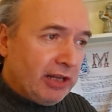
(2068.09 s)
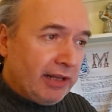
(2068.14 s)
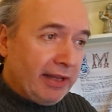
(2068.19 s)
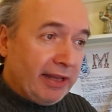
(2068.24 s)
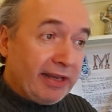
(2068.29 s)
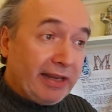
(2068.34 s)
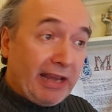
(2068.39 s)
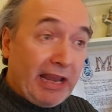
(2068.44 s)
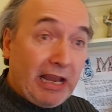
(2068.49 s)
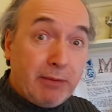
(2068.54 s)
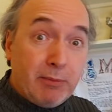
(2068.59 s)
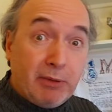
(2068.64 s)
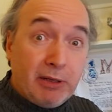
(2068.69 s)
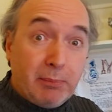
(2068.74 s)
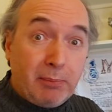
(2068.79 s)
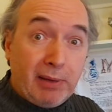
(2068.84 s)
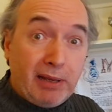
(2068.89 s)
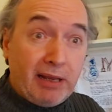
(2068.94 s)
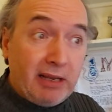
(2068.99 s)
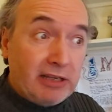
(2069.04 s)
They came in a
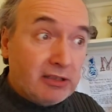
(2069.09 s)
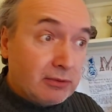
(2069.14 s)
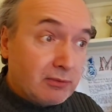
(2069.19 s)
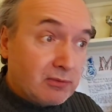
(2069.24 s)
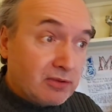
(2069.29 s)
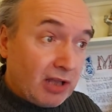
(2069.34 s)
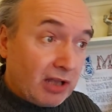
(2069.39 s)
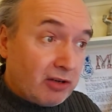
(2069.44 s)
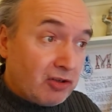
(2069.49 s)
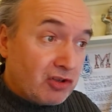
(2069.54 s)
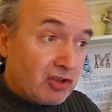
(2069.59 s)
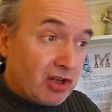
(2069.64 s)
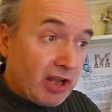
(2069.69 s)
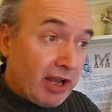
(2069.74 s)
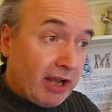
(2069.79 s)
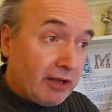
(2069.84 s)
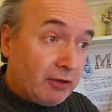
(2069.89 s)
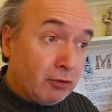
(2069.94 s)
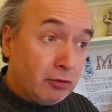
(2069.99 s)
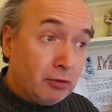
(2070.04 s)
blaze of
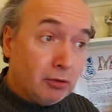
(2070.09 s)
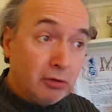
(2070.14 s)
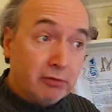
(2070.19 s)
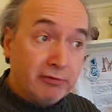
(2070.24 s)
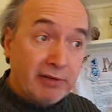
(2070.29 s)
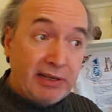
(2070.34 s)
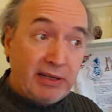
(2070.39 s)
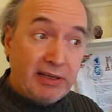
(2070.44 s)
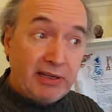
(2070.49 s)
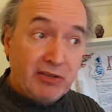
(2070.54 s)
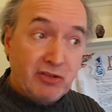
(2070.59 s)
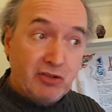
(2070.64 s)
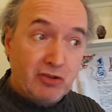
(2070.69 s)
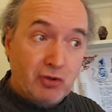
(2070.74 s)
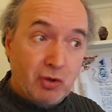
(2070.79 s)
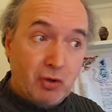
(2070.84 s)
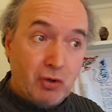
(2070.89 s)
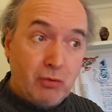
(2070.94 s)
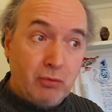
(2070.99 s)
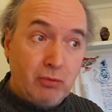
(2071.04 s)
sunshine, already
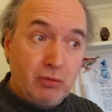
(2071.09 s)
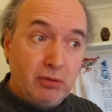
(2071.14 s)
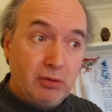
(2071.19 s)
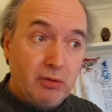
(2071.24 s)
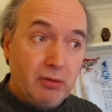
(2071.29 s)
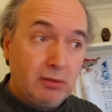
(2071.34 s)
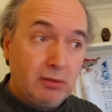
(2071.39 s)
stone.